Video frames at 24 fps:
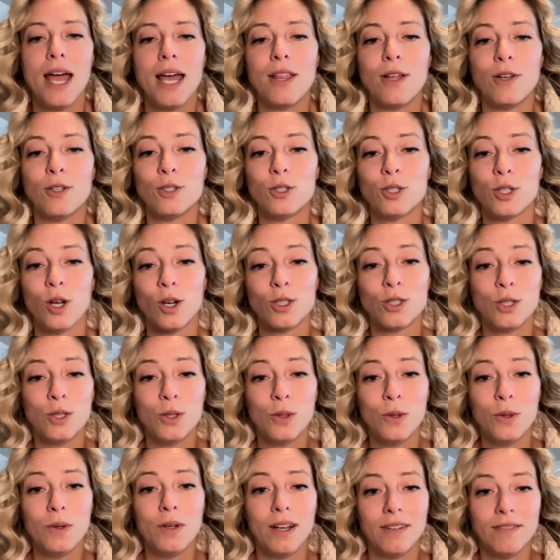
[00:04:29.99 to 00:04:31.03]
Those are
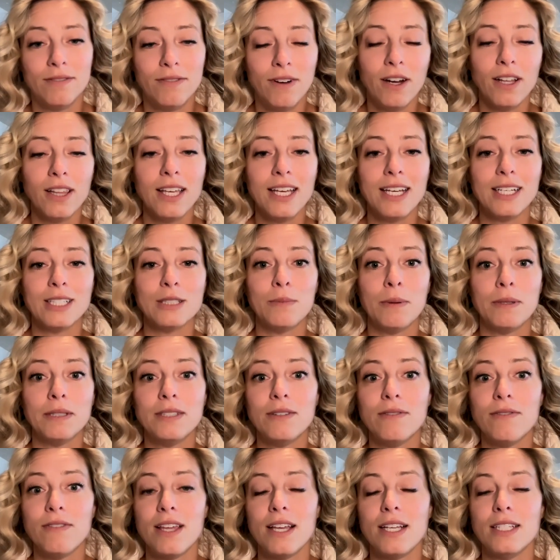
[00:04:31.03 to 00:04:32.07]
two fairly
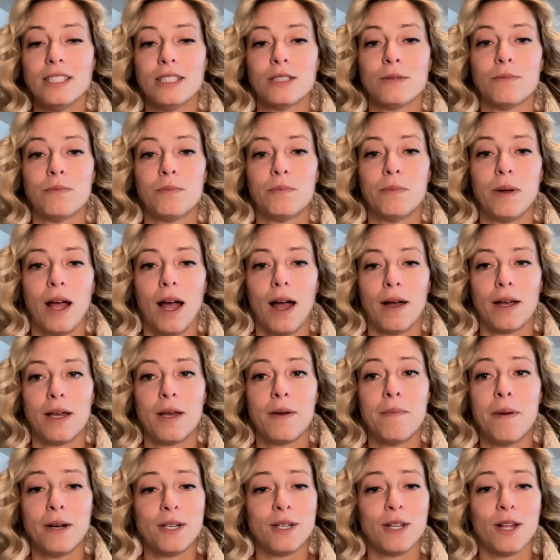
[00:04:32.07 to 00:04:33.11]
expensive things as
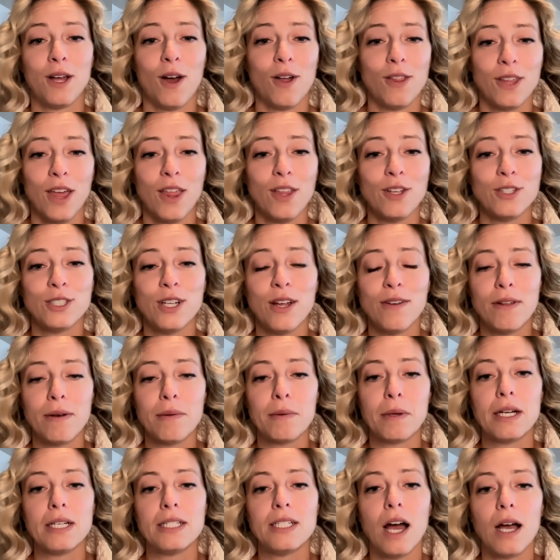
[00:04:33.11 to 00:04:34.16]
compared to all the other stuff that I'm
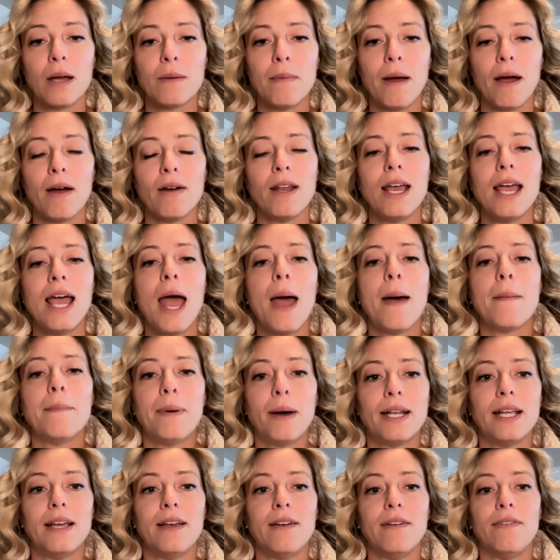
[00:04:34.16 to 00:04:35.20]
going to talk about.
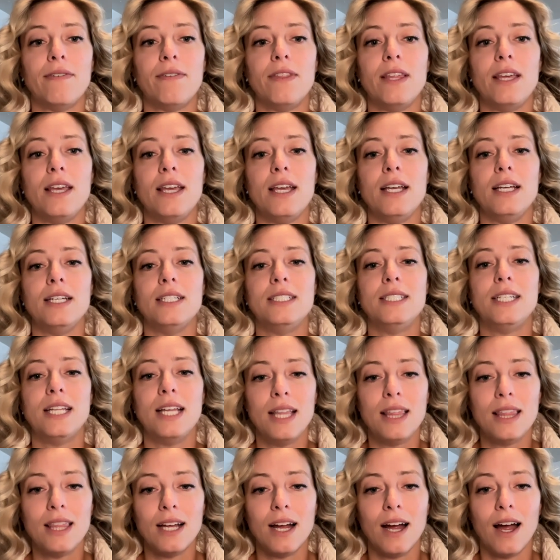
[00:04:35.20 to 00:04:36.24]
But if the
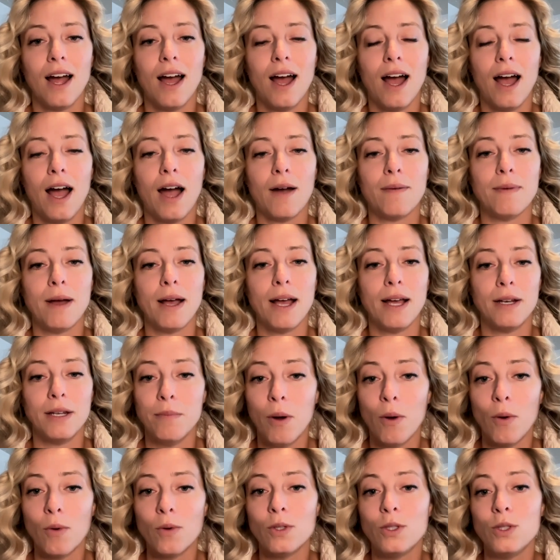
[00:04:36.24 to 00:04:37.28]
teeth and the
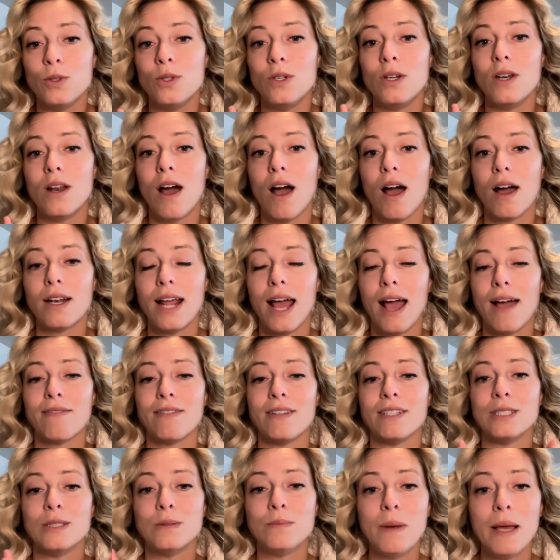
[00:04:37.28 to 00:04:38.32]
bone do not have
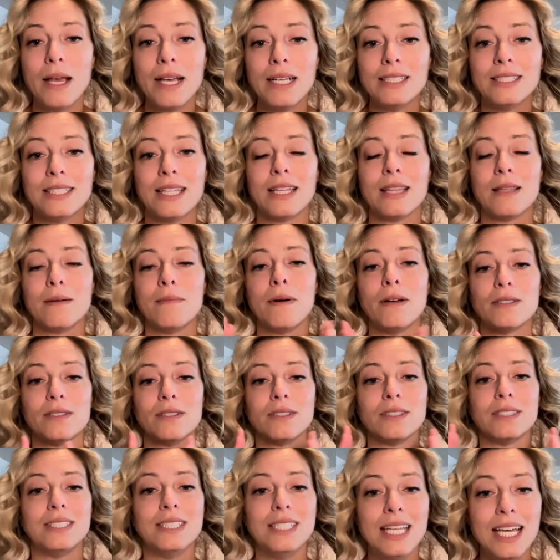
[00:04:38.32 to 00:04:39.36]
the space that the
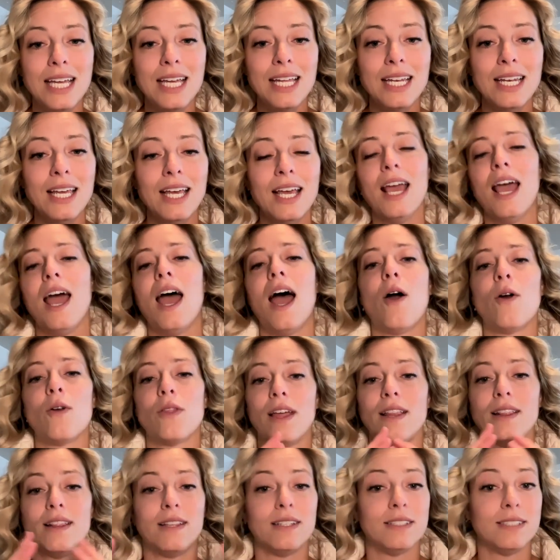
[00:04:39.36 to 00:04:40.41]
muscles need, or
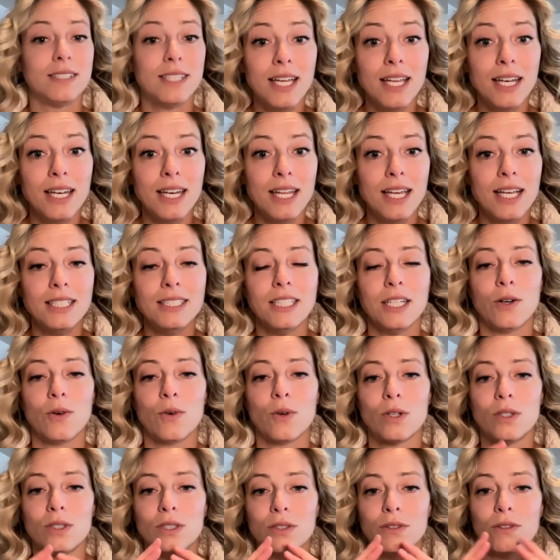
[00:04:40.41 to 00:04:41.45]
that the skin needs in
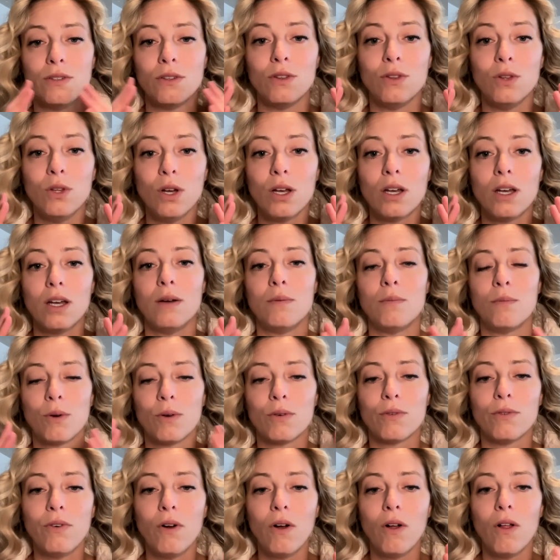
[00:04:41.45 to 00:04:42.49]
order to look more
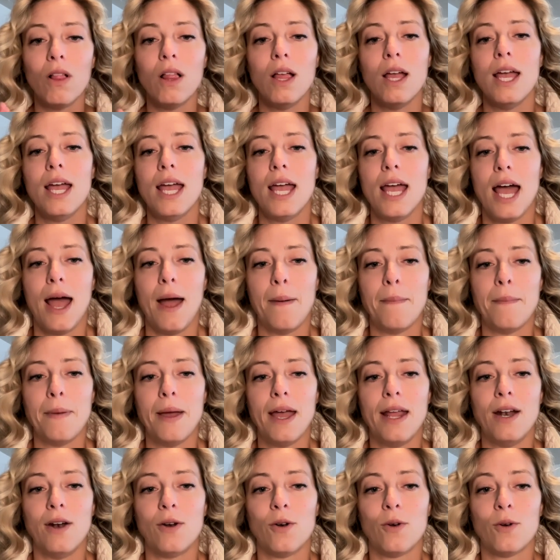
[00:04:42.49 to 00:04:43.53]
full and
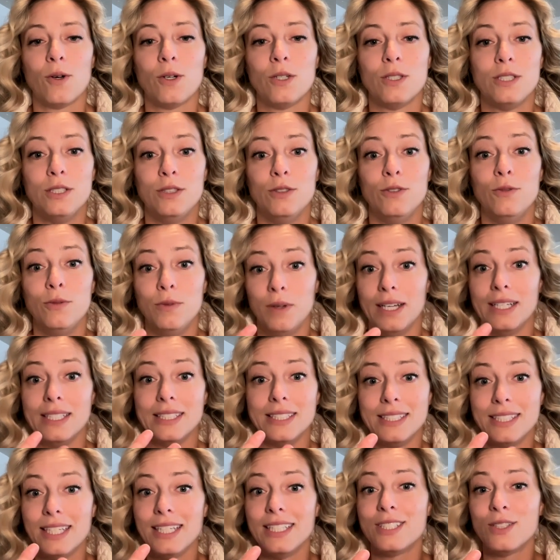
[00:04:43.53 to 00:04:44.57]
in order to
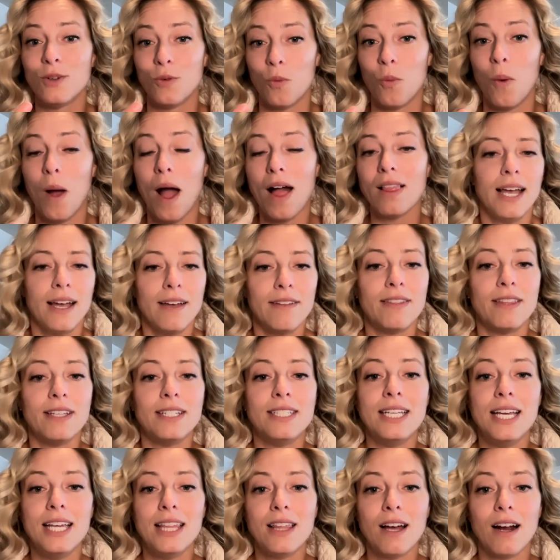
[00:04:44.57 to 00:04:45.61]
exist well, if the
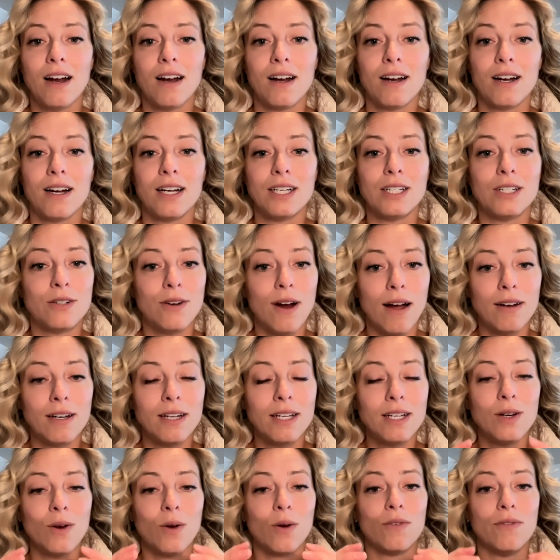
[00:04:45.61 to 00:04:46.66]
teeth are
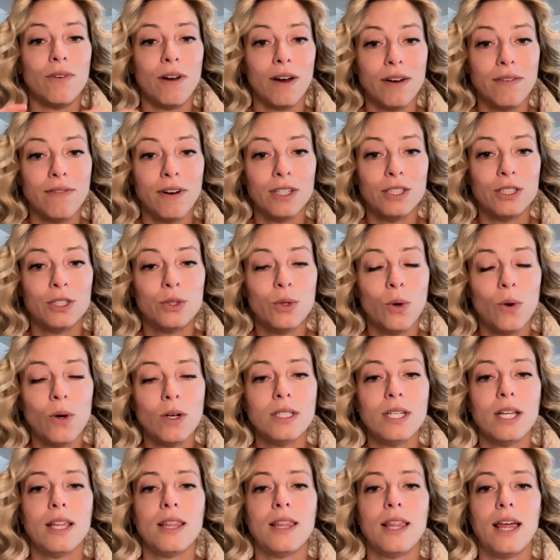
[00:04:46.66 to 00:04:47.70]
crowded or very, very
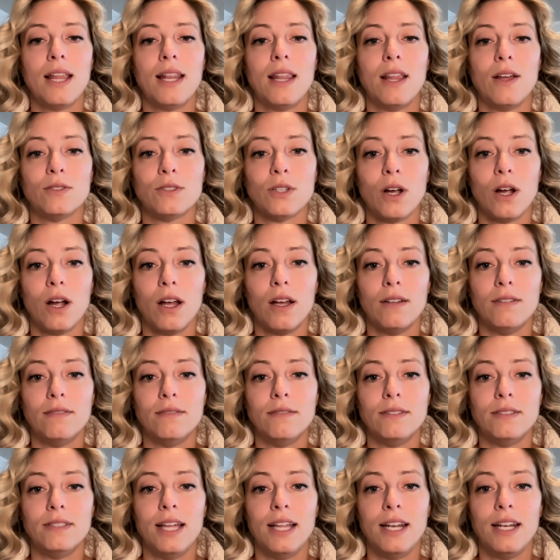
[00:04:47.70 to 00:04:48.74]
short,
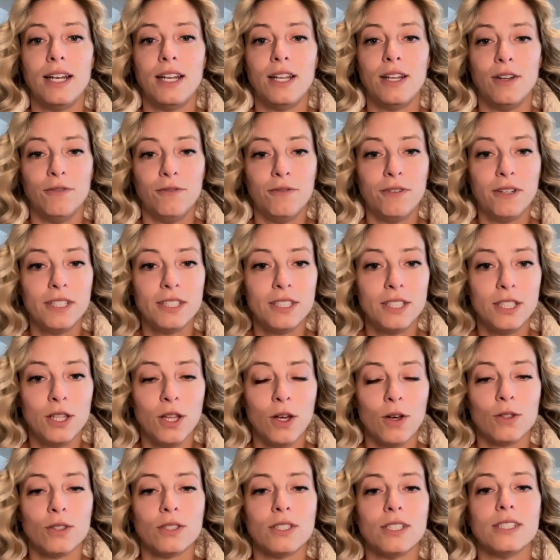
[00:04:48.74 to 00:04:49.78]
then fixing
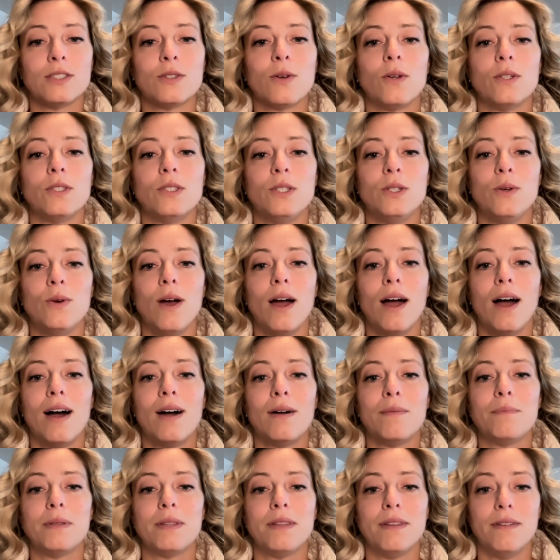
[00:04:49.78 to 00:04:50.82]
those is going to
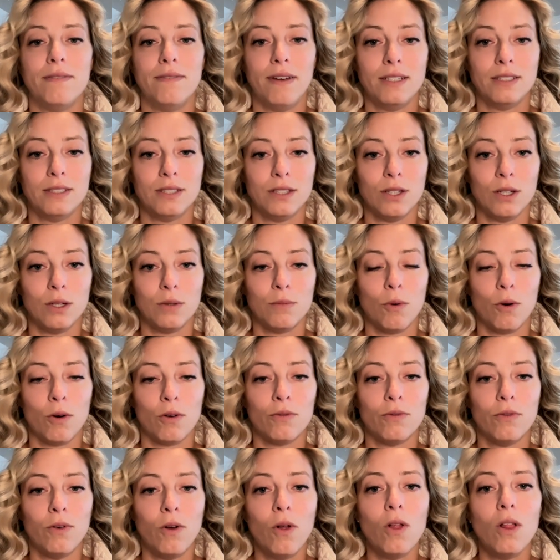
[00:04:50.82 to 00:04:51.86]
help the face look more
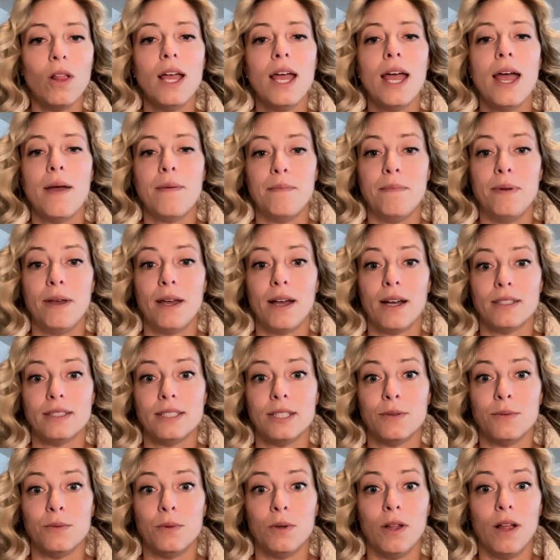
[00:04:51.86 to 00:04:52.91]
full, because
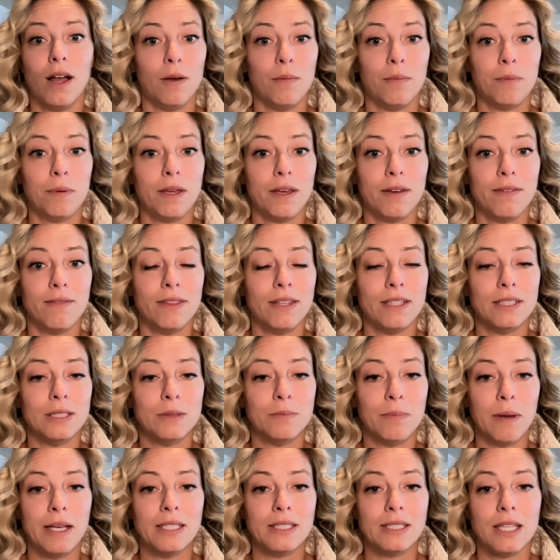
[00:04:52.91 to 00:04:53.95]
it will help give the
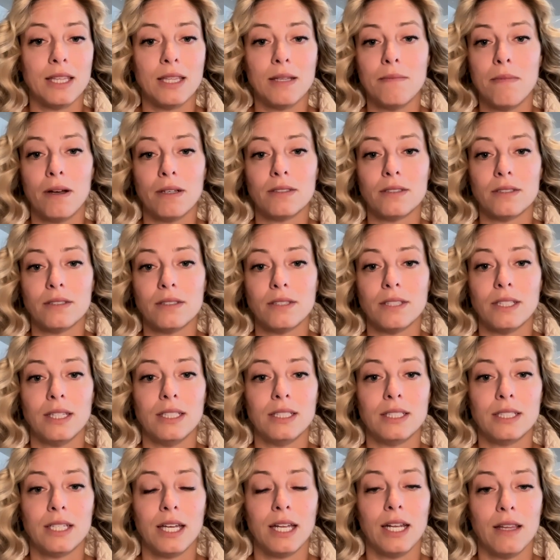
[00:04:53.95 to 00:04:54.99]
space that the muscles and the
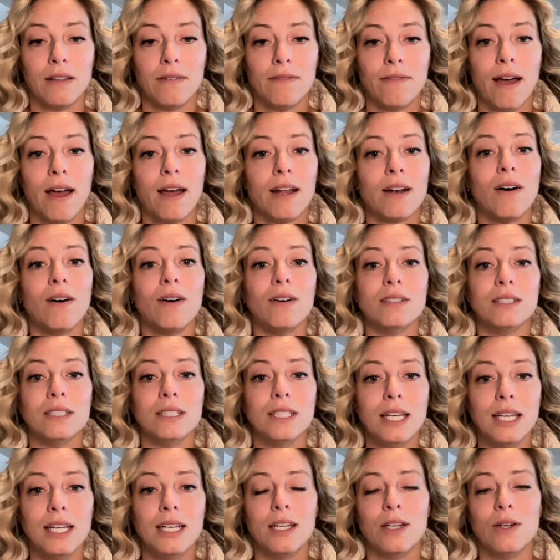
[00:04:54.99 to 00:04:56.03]
skin and the fat all
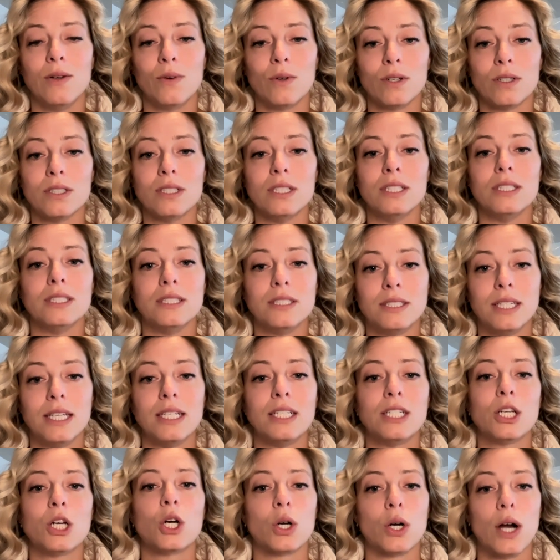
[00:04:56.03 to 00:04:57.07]
need in order to
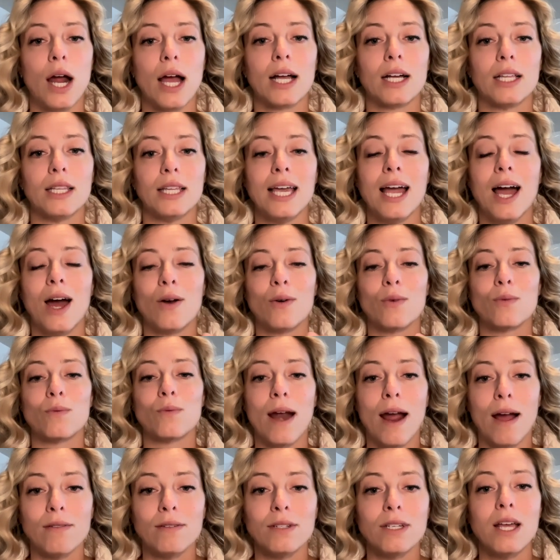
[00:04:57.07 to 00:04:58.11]
sit correctly
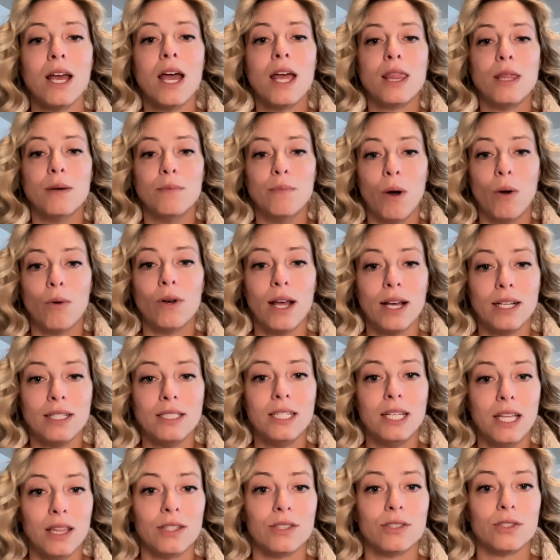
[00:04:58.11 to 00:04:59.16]
around the bone and
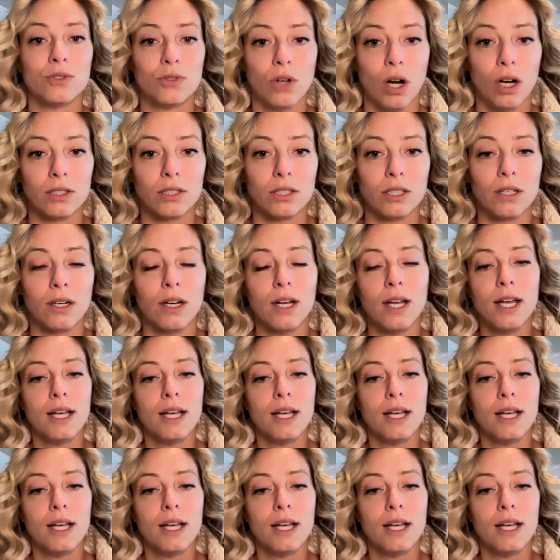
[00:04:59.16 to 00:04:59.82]
teeth structure.